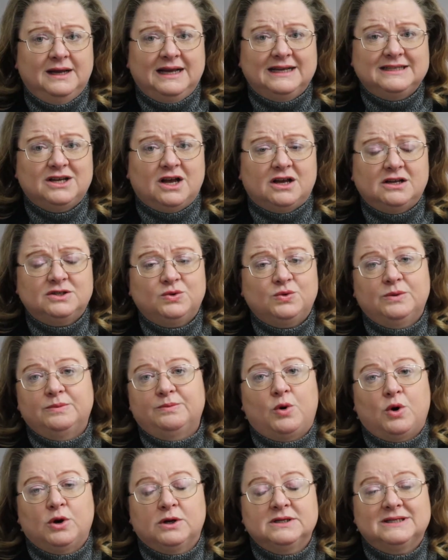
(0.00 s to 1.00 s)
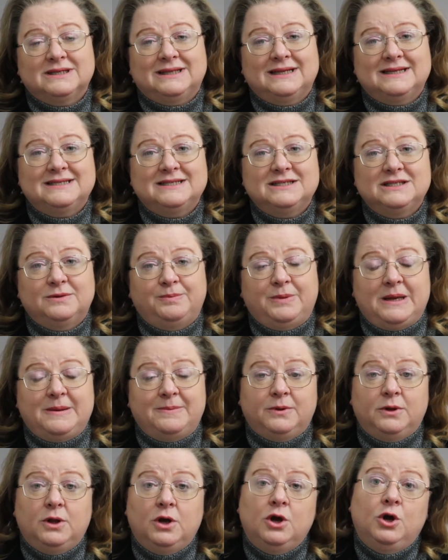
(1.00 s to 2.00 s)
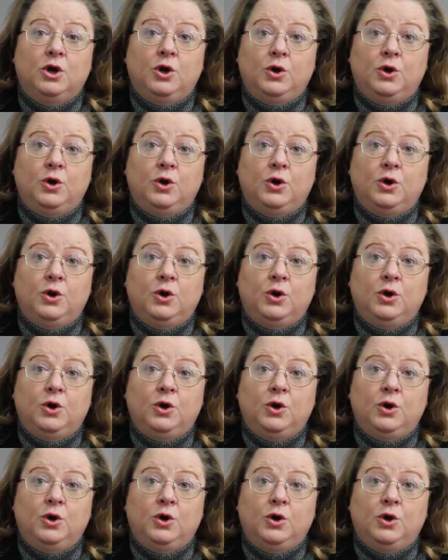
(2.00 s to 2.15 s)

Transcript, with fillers: It's also important to listen to people